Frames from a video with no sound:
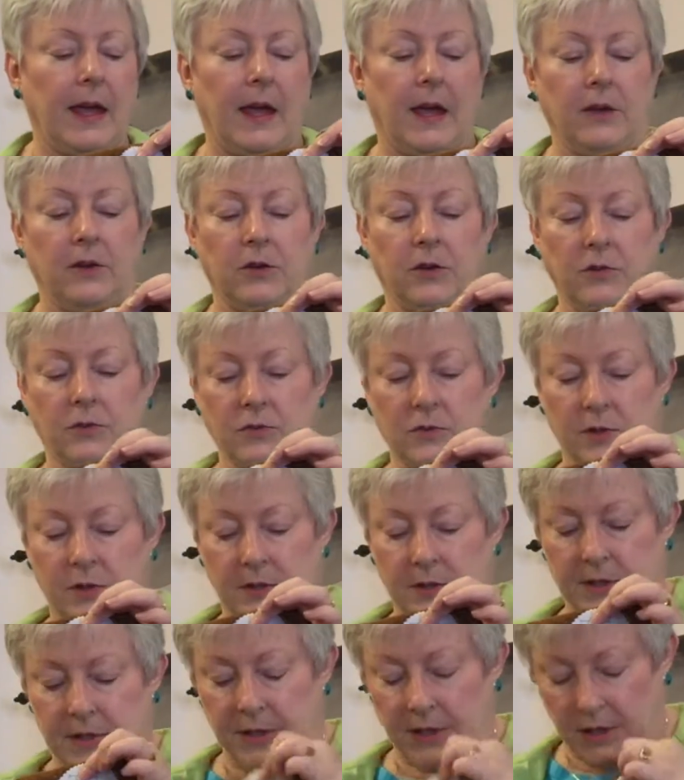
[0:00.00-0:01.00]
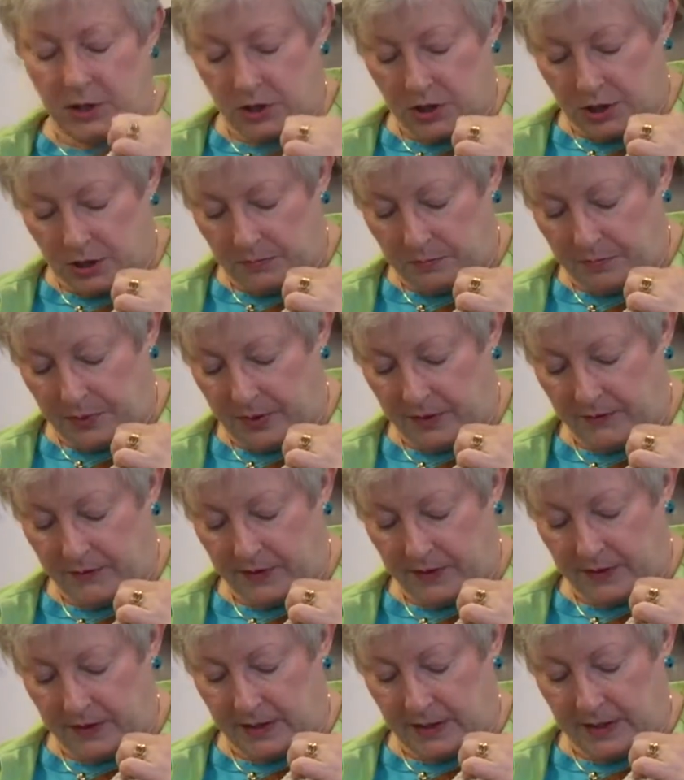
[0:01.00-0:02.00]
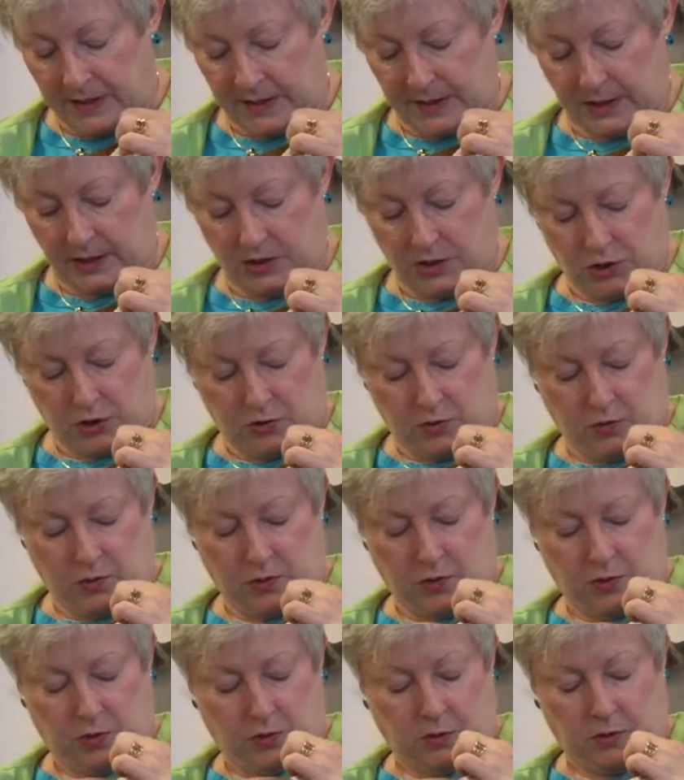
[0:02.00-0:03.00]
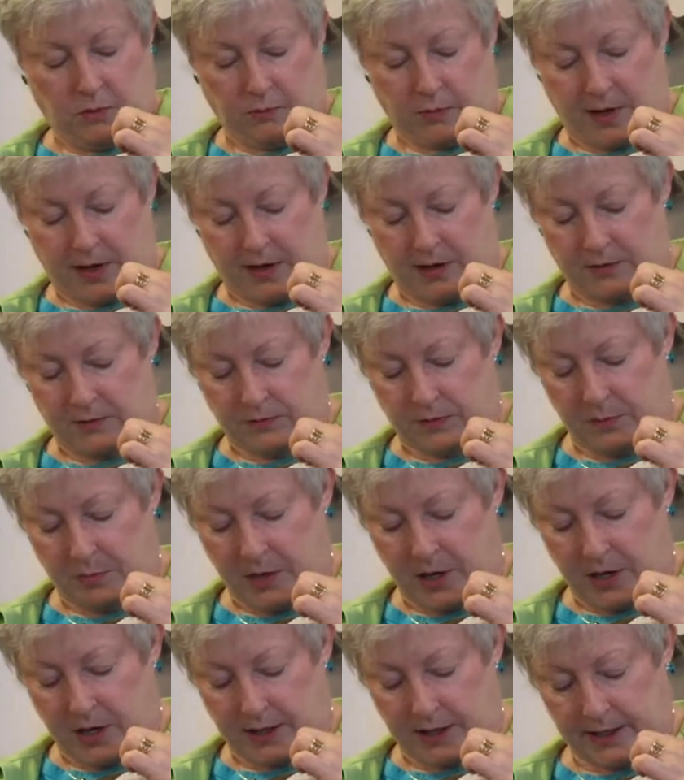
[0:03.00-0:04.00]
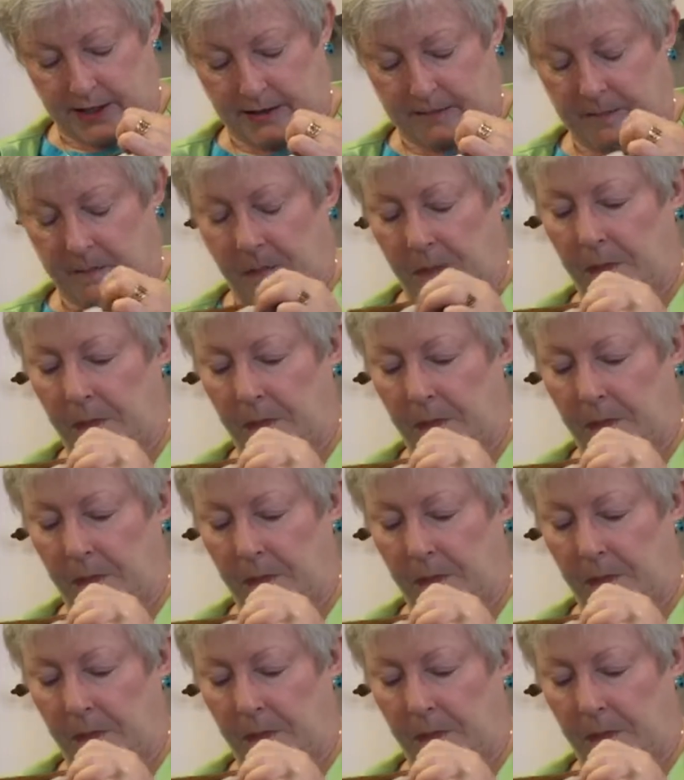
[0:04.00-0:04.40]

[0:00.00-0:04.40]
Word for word: And you stitch and pivot at each corner around the pocket.